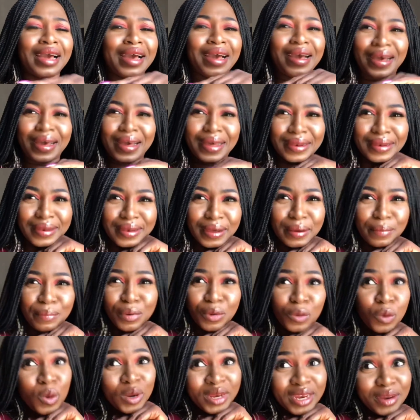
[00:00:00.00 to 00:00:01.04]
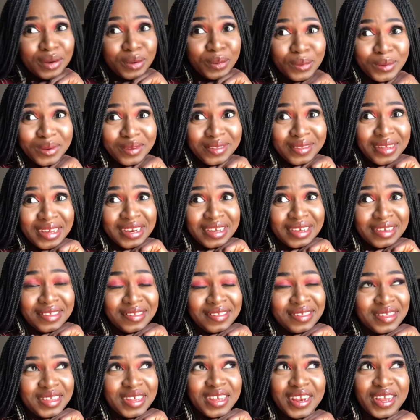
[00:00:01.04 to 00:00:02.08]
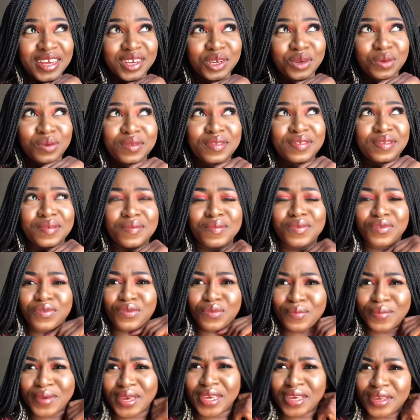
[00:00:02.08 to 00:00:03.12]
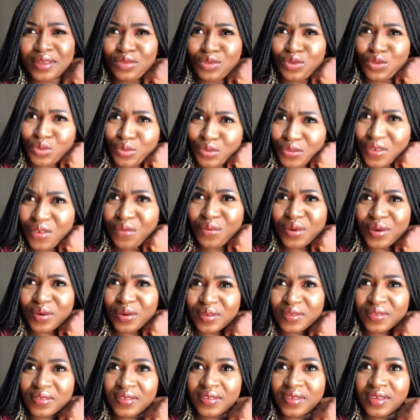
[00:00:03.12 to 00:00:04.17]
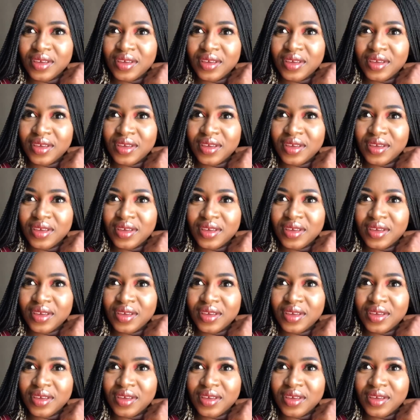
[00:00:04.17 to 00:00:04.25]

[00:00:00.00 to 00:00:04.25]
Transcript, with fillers: And uh, but what I don't understand is the election seems to be too serious.